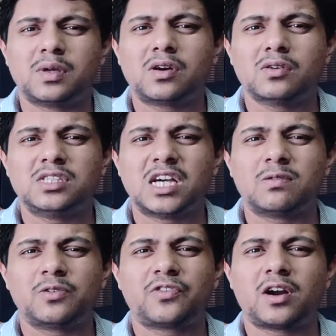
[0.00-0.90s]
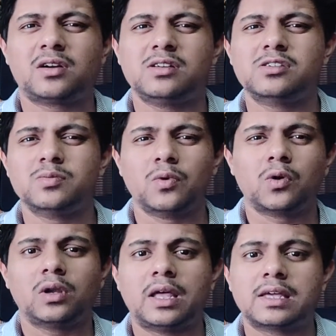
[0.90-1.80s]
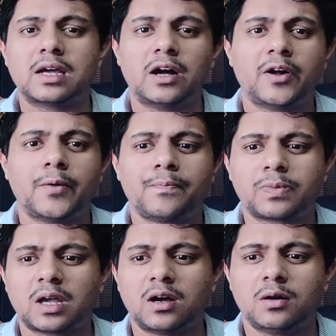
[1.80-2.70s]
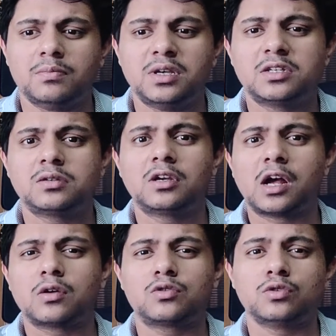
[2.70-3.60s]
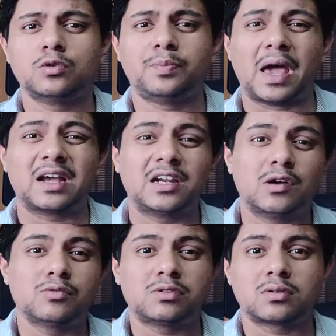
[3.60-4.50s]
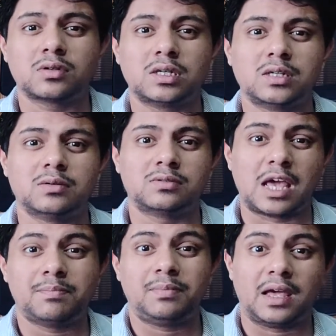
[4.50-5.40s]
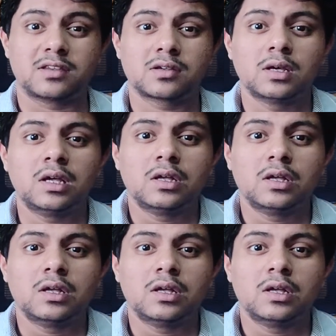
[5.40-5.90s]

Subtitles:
because Java fern is more like a mid-ground to background type plant.